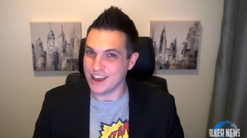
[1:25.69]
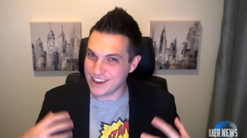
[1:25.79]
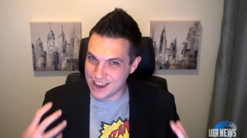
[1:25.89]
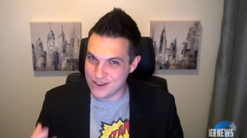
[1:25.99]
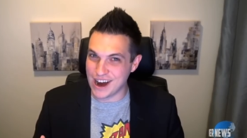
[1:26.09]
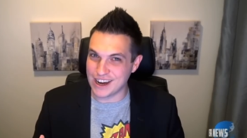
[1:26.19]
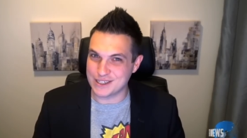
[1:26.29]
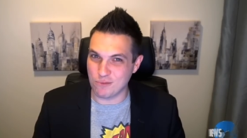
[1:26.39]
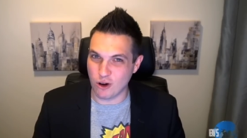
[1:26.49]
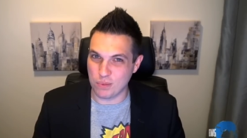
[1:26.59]
get you guys
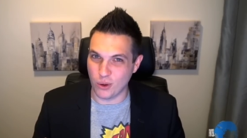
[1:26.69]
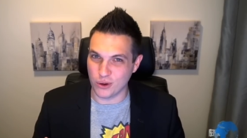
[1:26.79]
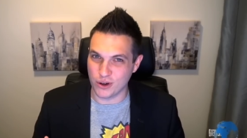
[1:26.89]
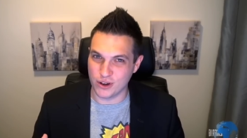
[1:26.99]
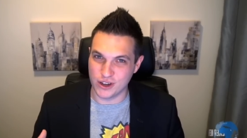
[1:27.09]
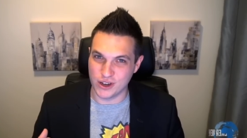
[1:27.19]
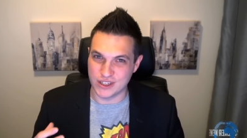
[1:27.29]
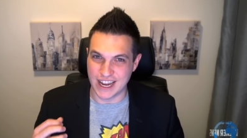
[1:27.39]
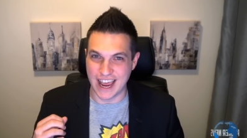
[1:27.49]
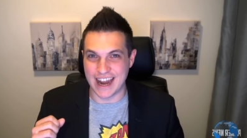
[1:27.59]
some more poker
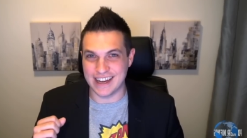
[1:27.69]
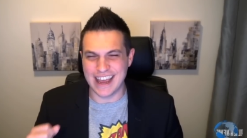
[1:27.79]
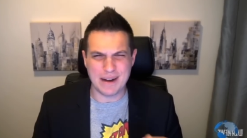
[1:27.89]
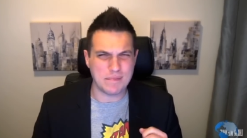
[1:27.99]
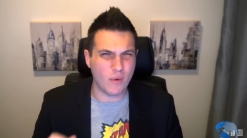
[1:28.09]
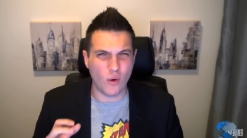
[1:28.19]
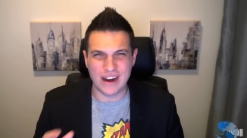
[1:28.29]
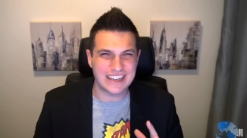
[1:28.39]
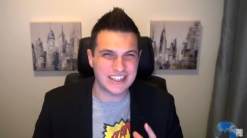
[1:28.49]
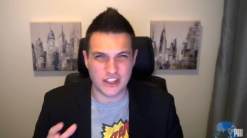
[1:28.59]
news, and get more
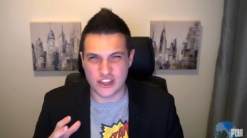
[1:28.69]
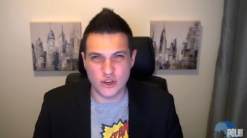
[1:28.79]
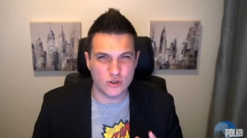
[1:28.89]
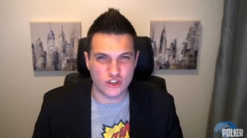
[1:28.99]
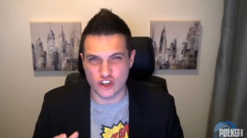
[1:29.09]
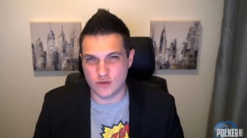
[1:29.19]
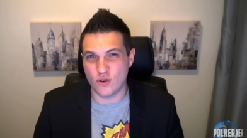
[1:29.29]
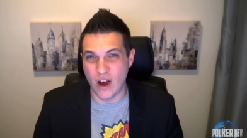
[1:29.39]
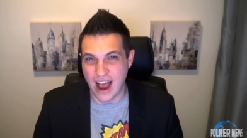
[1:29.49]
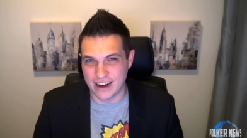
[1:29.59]
into the YouTube
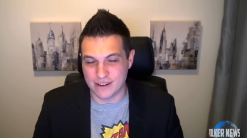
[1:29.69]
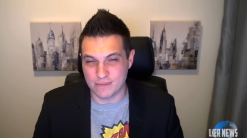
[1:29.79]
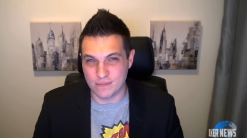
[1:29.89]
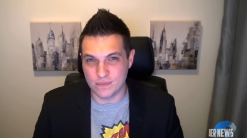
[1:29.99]
grind.